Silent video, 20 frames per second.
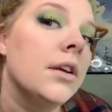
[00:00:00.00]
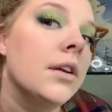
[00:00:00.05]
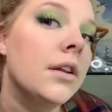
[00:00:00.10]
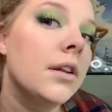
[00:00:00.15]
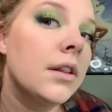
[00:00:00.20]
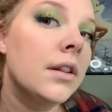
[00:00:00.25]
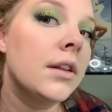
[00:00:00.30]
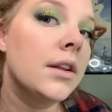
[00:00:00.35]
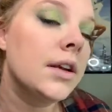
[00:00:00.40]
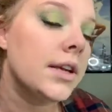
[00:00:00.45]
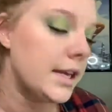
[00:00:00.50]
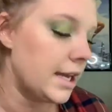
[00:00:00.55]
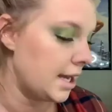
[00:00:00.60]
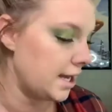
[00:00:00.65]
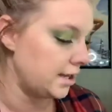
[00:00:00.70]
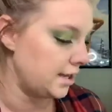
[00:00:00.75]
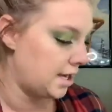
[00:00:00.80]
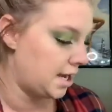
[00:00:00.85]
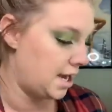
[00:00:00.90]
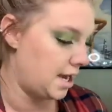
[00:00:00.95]
Look
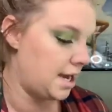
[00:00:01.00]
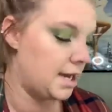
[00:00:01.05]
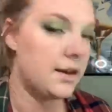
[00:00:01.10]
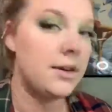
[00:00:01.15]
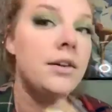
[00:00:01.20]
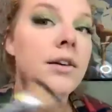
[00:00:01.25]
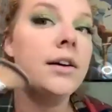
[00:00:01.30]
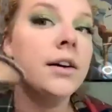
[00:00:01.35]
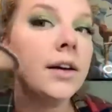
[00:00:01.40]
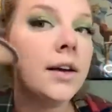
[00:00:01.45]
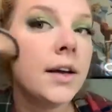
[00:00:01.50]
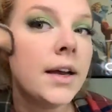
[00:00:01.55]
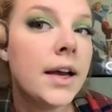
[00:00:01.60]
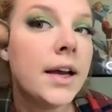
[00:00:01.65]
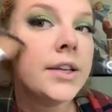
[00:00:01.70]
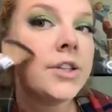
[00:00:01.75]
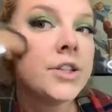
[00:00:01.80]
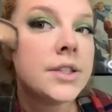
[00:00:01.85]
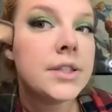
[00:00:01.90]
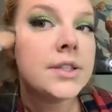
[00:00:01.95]
at that. Oh,
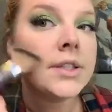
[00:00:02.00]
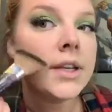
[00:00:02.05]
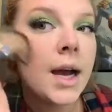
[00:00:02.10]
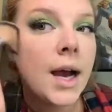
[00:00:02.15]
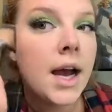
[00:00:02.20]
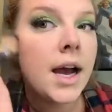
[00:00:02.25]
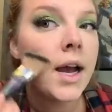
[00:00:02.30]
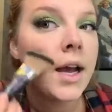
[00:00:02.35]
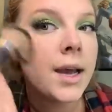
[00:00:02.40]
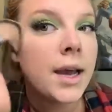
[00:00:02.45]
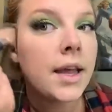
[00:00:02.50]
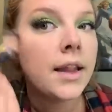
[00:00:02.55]
I just die.